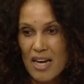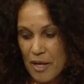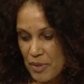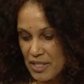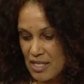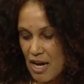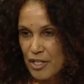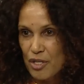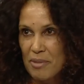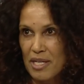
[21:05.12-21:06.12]
not these
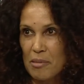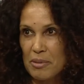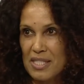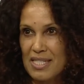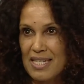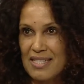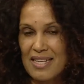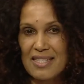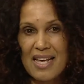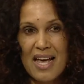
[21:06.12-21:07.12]
non-communicable
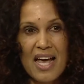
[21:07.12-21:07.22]
diseases.